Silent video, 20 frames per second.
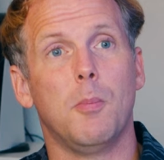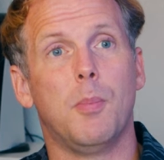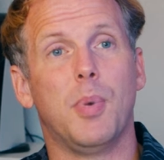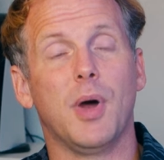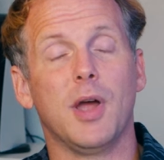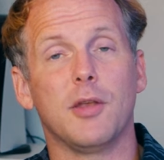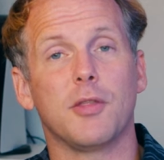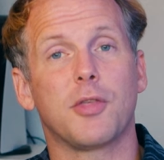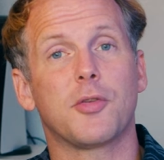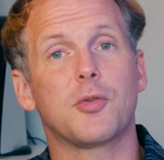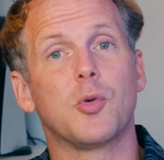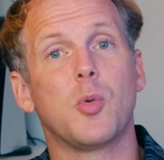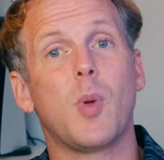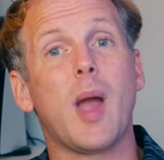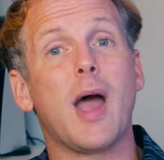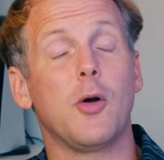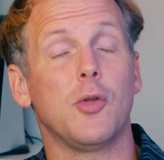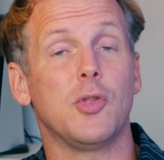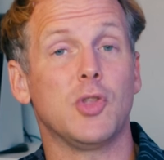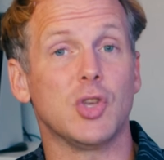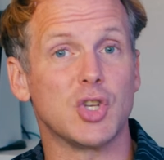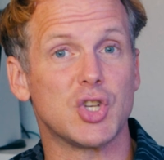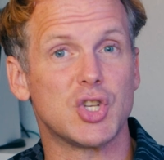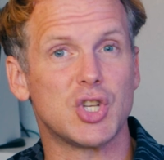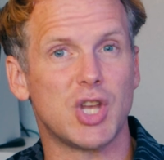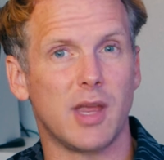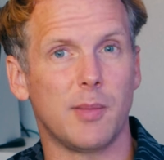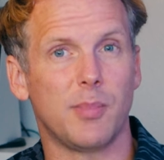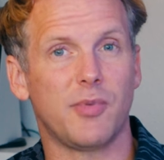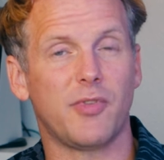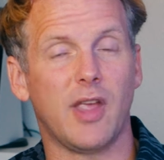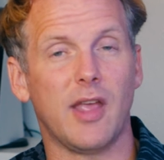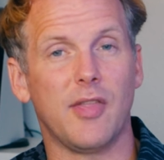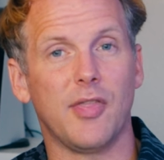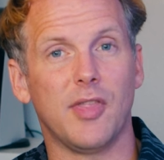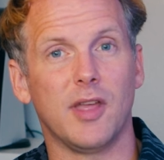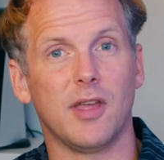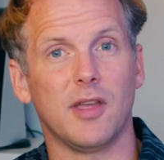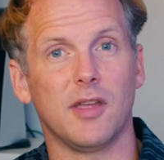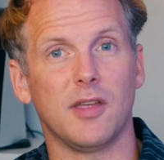But throughout, the shapes
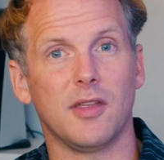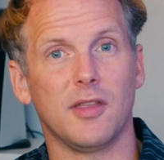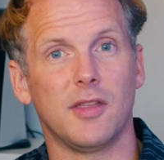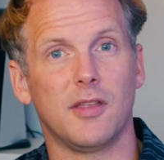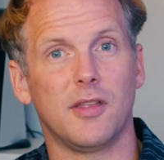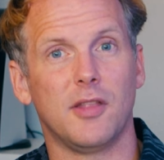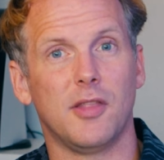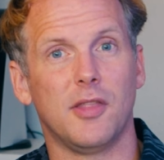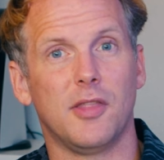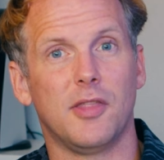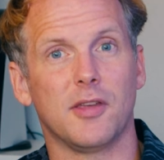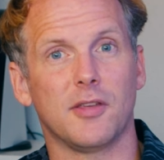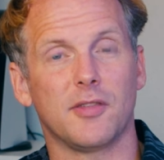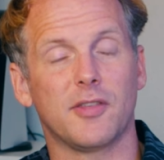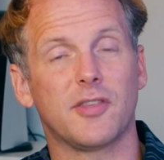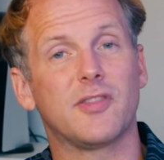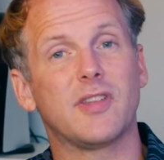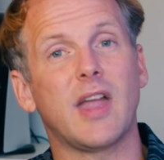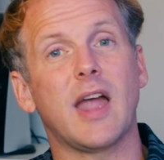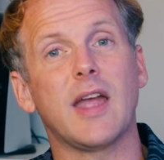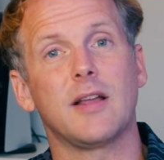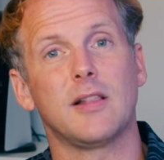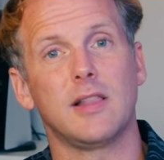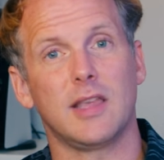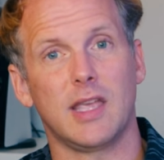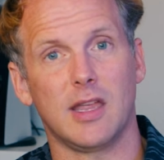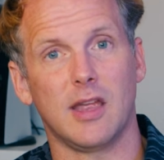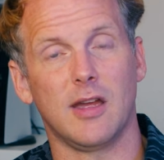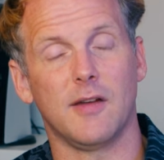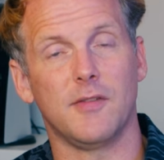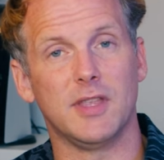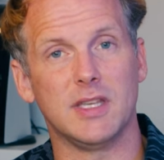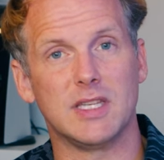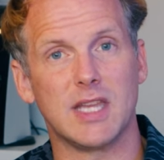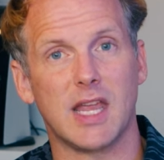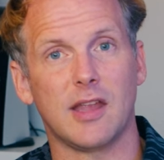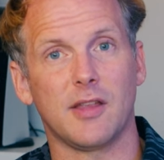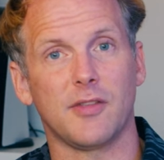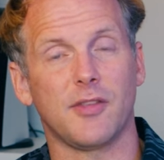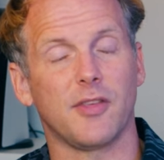and the the styling of the
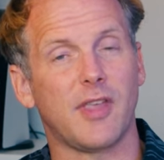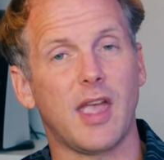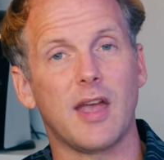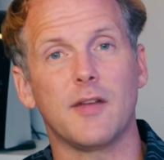dance is